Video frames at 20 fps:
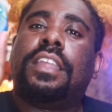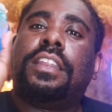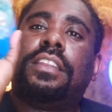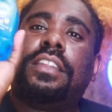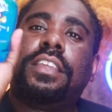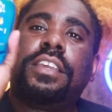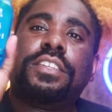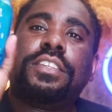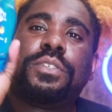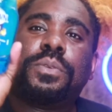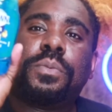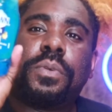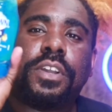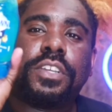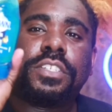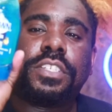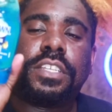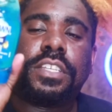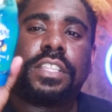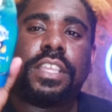
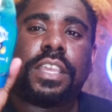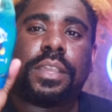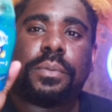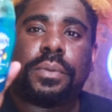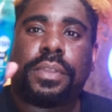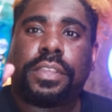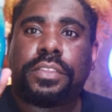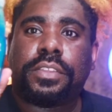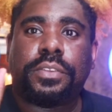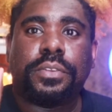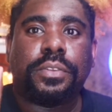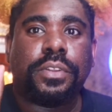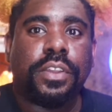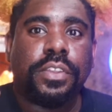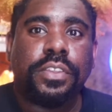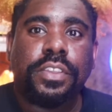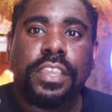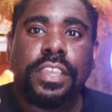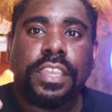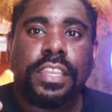dishwashing liquid. You know
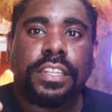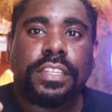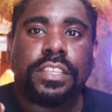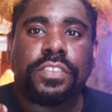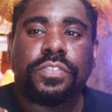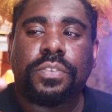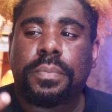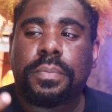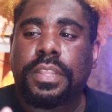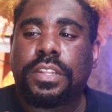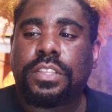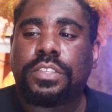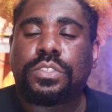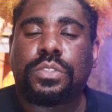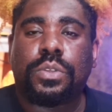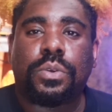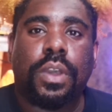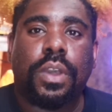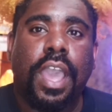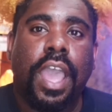you can get this from any
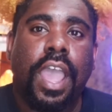store.